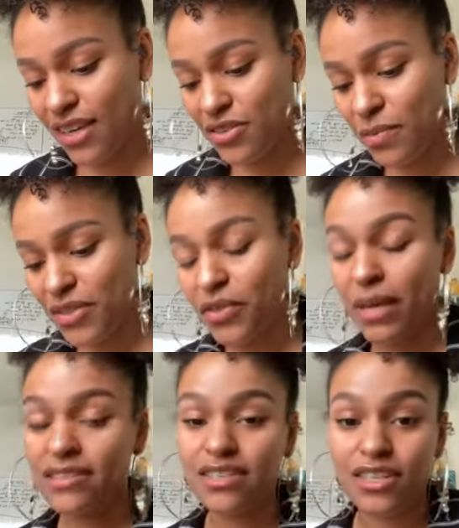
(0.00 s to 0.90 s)

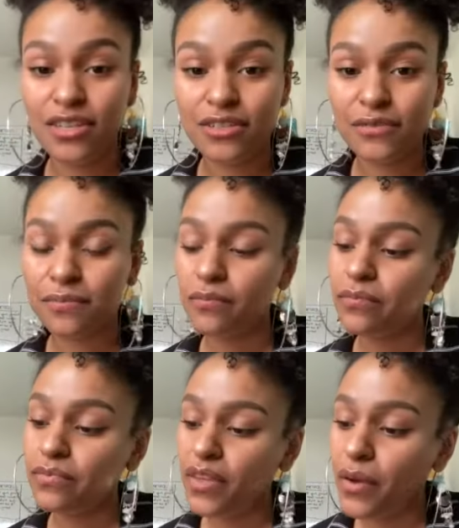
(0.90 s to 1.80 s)
detrimental messages.
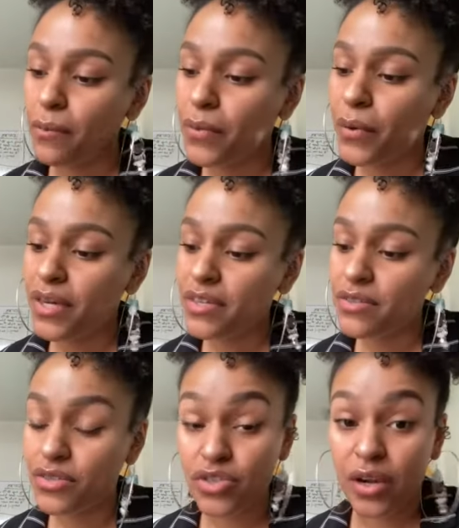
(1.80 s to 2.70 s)
Boys,